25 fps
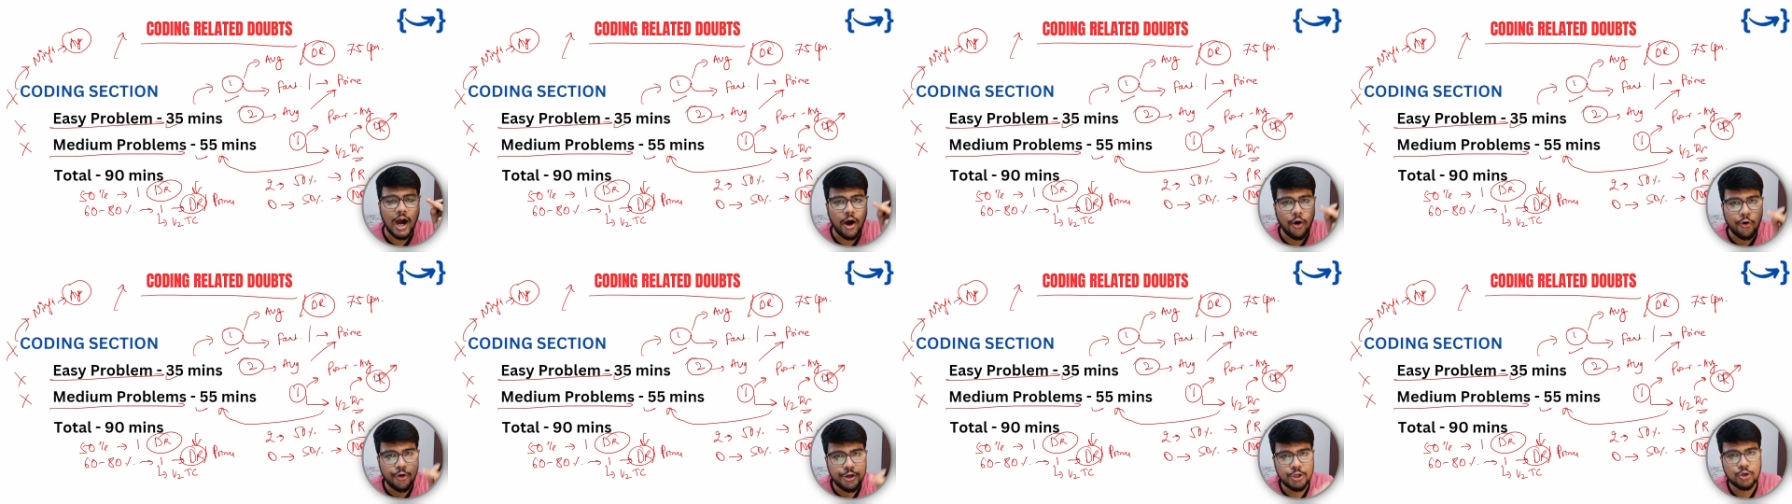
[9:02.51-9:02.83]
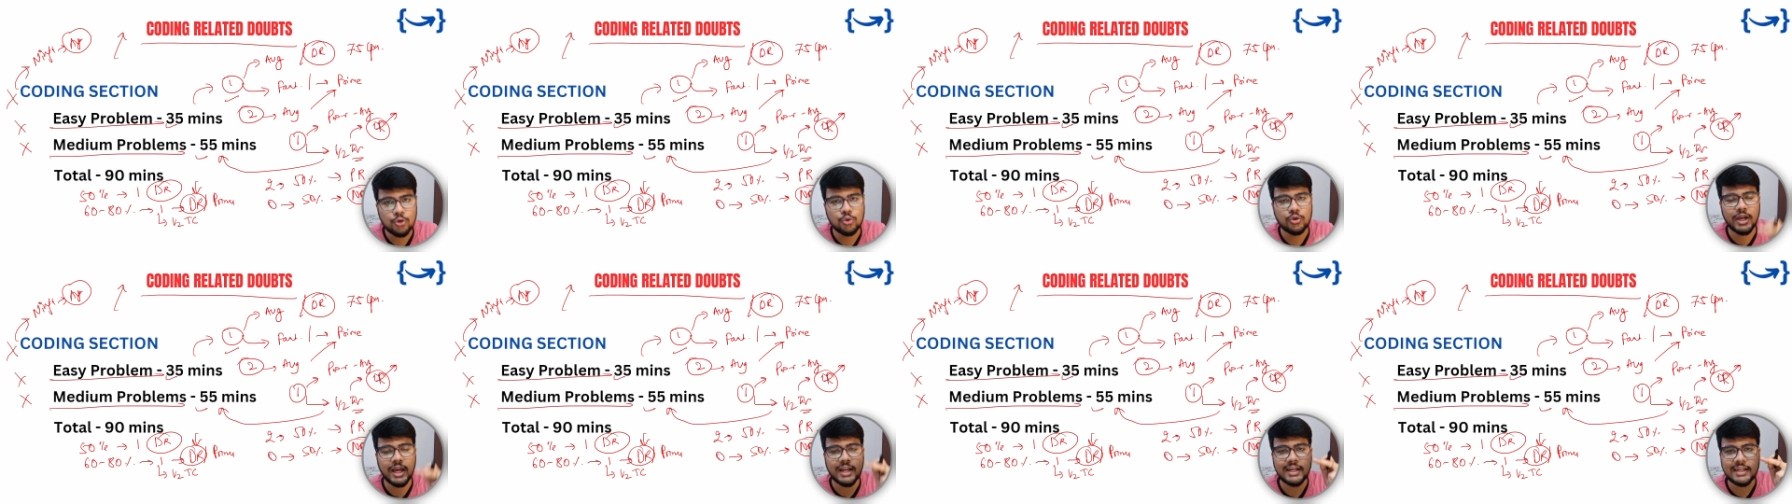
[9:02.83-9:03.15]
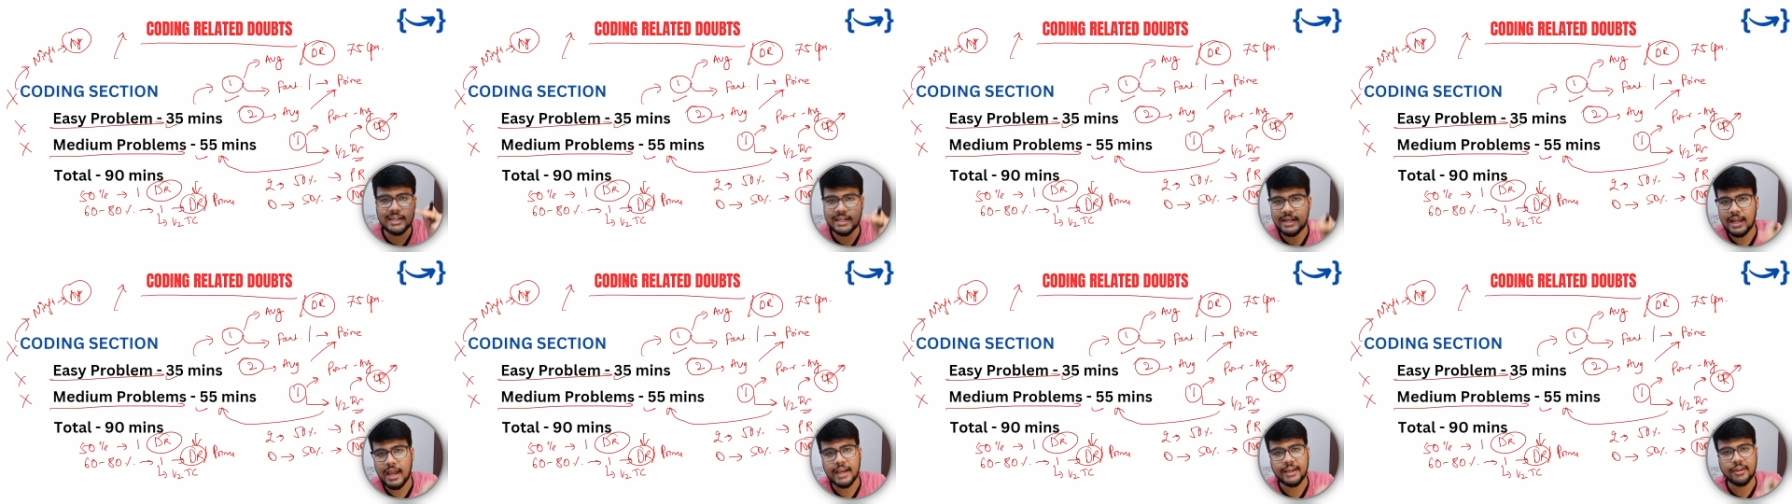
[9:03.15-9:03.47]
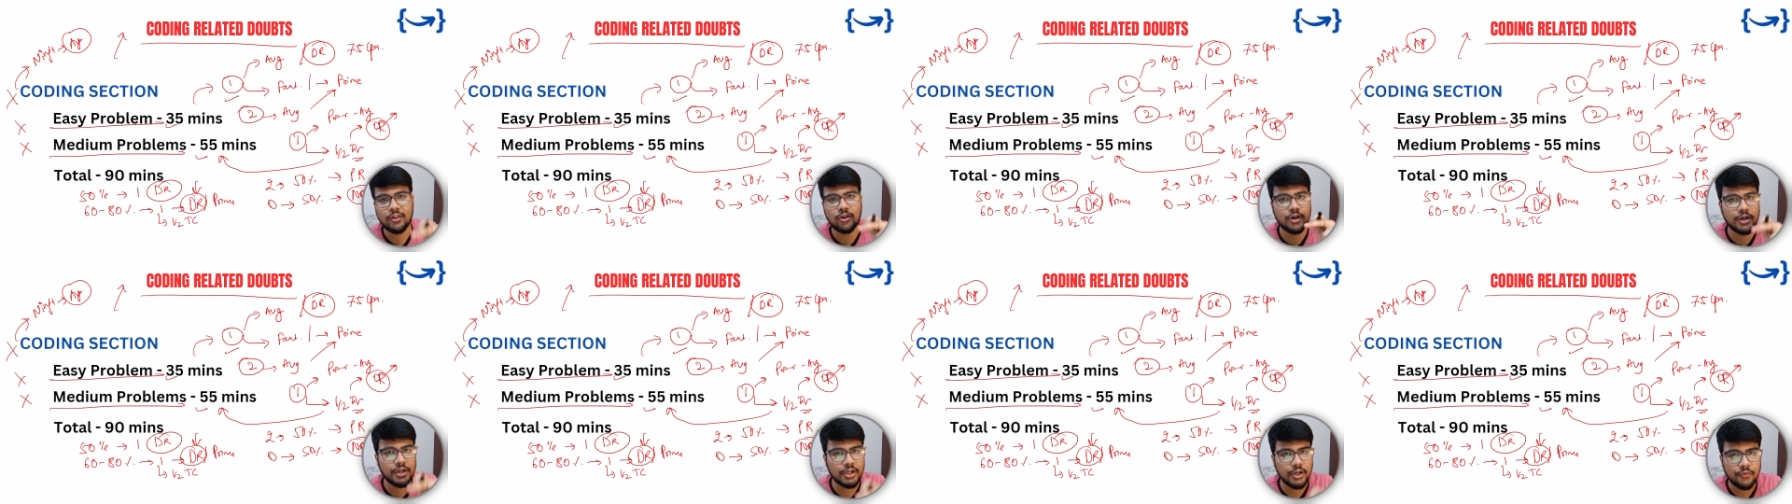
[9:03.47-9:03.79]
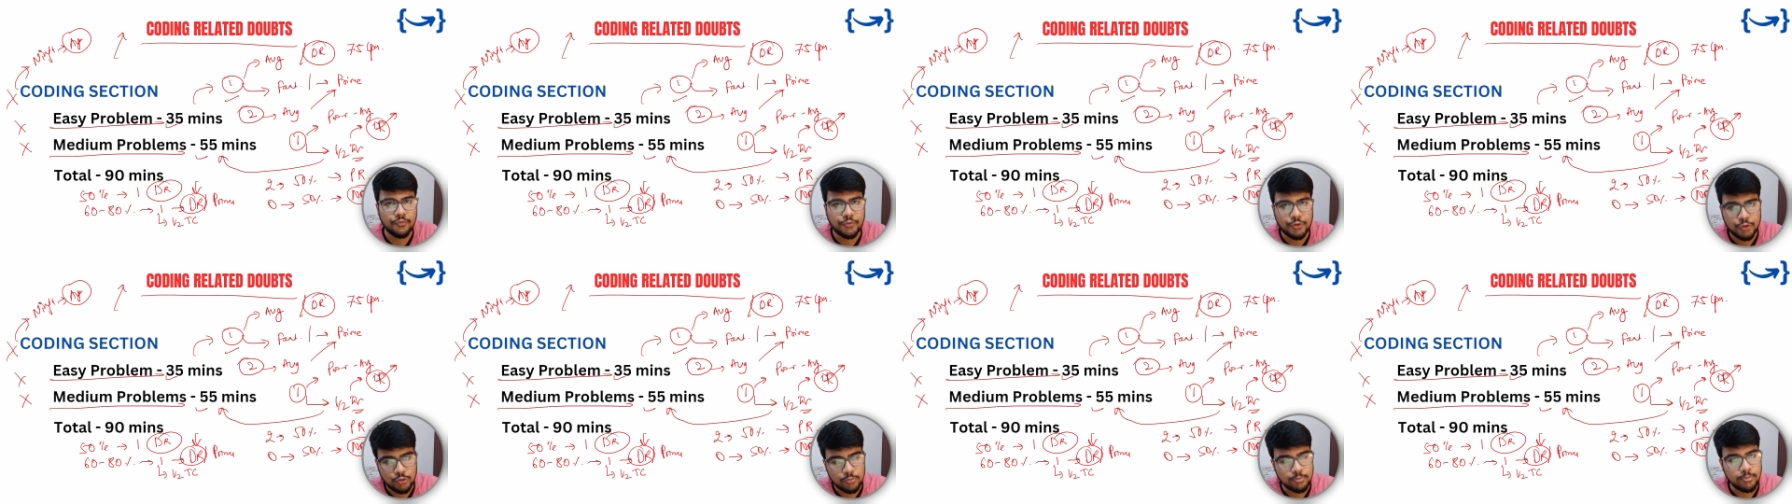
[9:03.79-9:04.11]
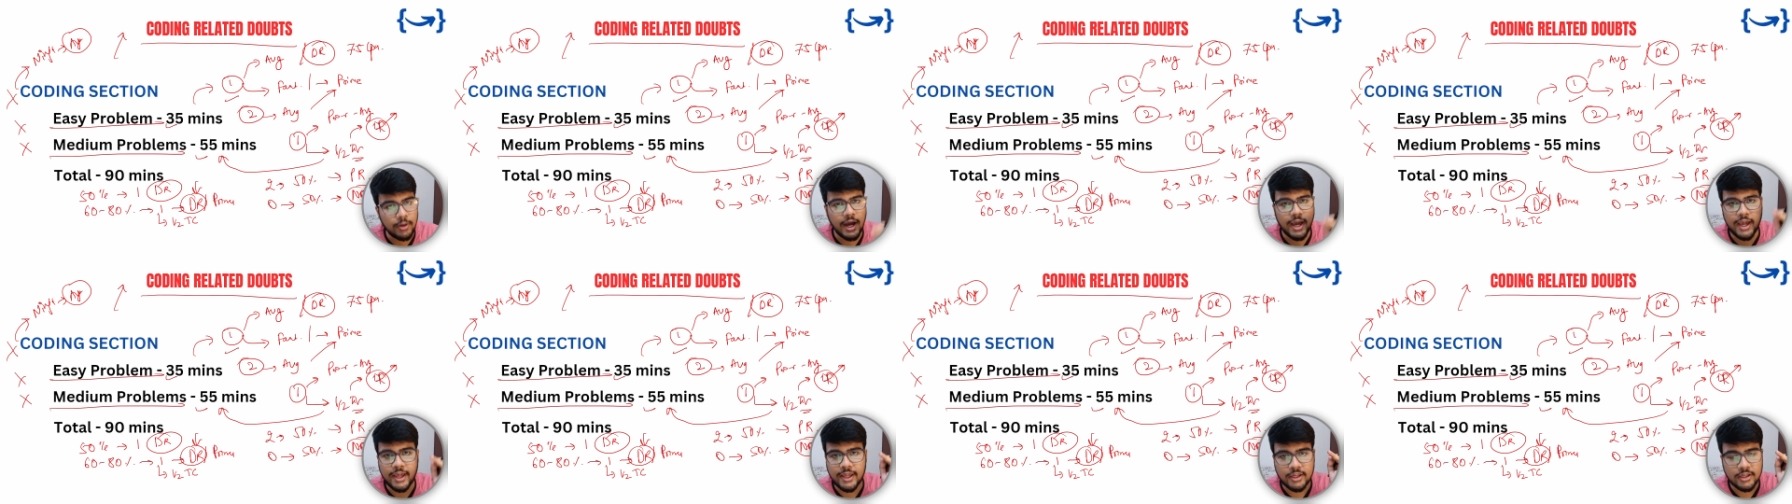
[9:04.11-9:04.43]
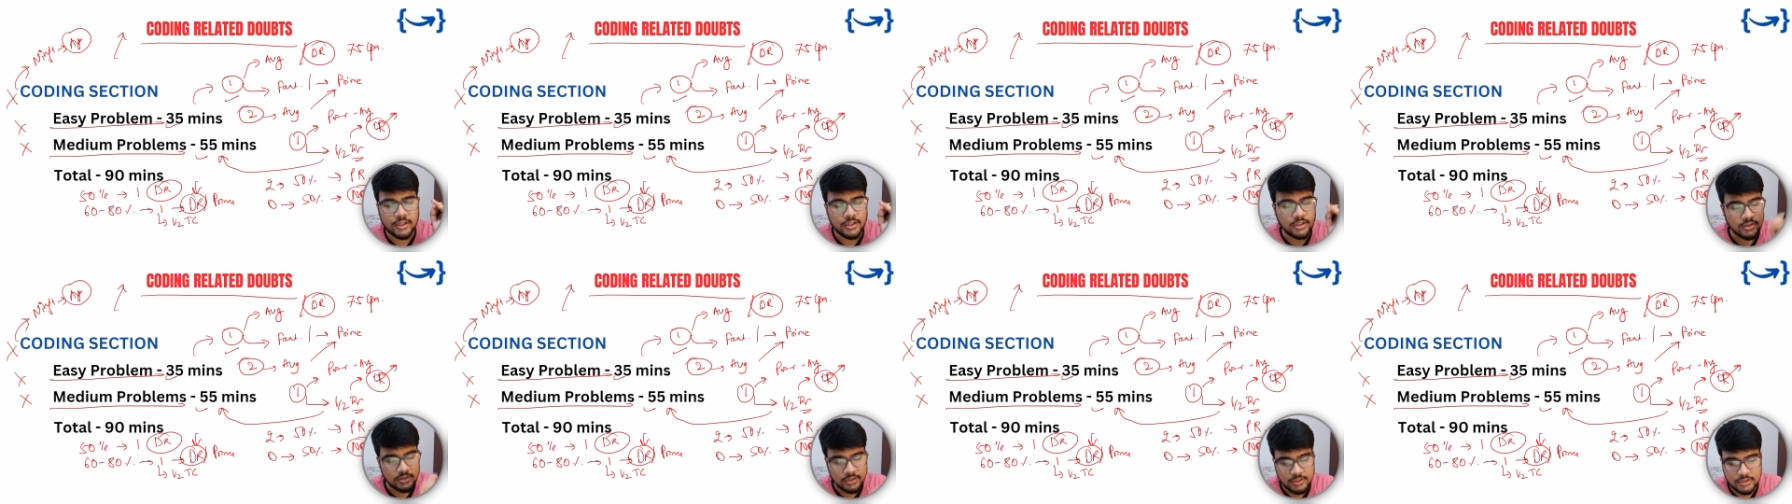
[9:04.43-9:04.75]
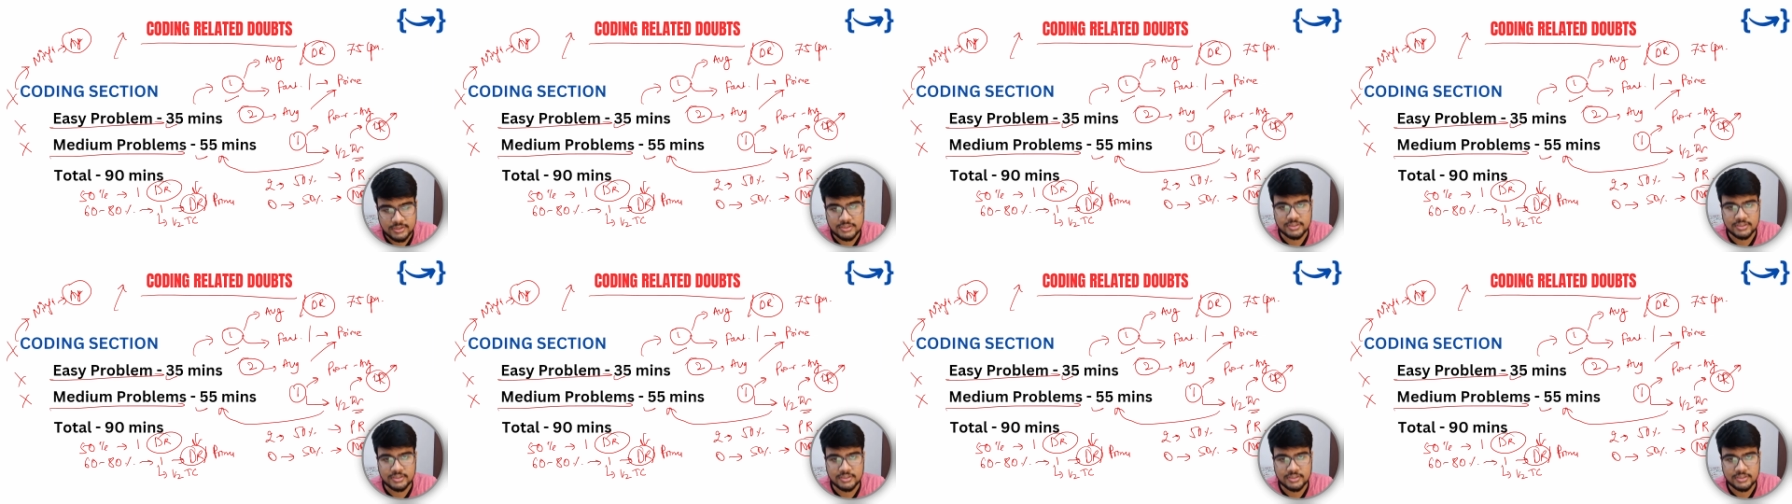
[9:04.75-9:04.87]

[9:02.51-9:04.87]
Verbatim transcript: how you can crack your interview by